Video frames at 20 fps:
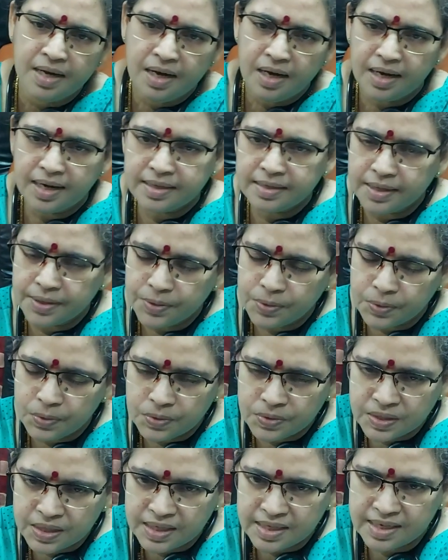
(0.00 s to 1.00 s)
or the
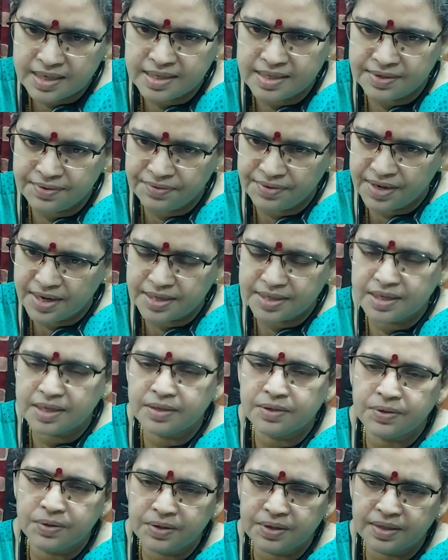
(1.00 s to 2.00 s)
dose intensification
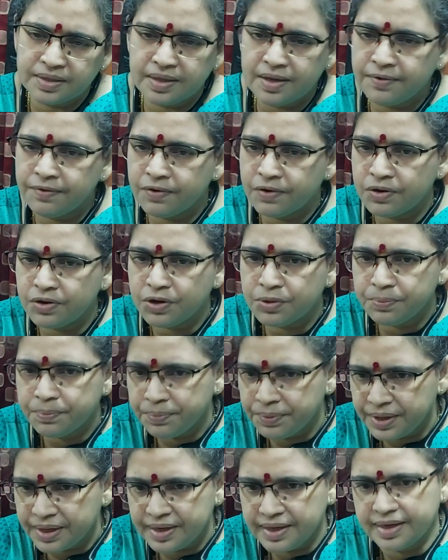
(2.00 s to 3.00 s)
during the follow-up
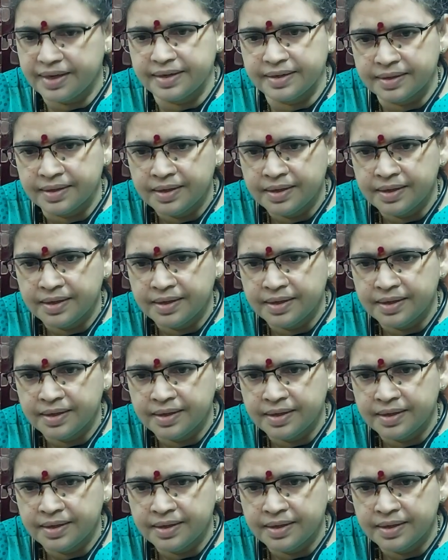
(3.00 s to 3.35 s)
period.